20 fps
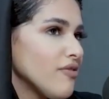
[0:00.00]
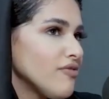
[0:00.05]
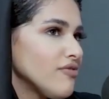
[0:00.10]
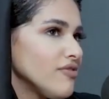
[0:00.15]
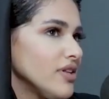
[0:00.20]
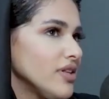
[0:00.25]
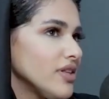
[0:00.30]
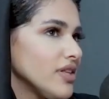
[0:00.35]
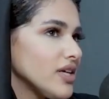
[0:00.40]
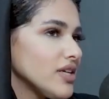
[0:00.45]

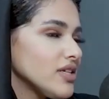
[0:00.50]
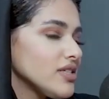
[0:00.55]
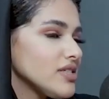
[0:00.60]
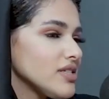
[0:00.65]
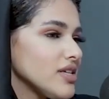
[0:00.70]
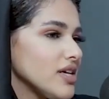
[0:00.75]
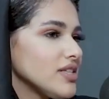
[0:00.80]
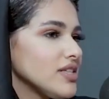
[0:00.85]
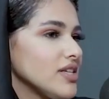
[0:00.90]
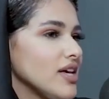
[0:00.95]
feel that
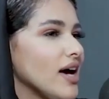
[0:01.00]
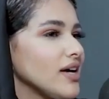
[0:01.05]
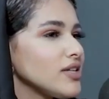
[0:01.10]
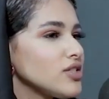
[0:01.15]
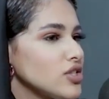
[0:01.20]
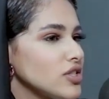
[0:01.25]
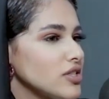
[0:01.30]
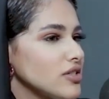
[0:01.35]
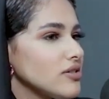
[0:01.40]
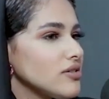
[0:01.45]
it's
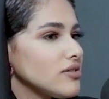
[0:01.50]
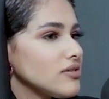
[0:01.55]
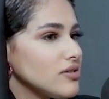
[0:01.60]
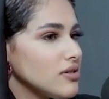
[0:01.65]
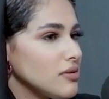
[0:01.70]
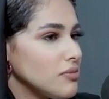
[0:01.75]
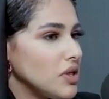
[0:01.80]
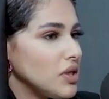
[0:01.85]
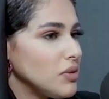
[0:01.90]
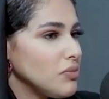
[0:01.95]
attached
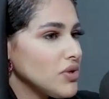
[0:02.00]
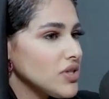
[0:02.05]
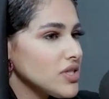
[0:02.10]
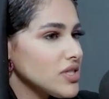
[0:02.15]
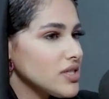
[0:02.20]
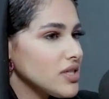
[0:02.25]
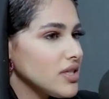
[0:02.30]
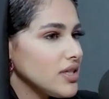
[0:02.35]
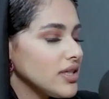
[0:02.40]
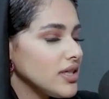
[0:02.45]
to me
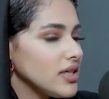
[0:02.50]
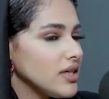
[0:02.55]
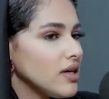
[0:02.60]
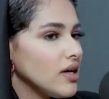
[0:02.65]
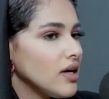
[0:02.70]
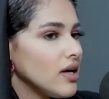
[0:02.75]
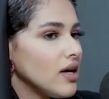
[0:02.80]
personally,